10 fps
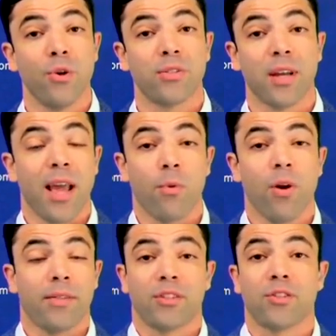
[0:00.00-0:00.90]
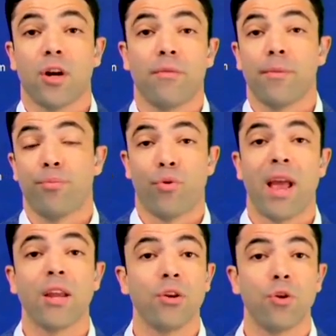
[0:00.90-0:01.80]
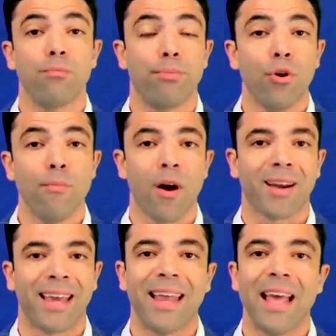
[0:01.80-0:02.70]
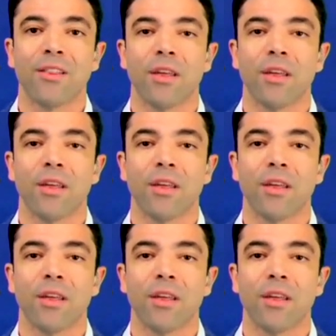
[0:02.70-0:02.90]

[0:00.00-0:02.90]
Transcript: who said, hey, we're at the start of a brand new bull market.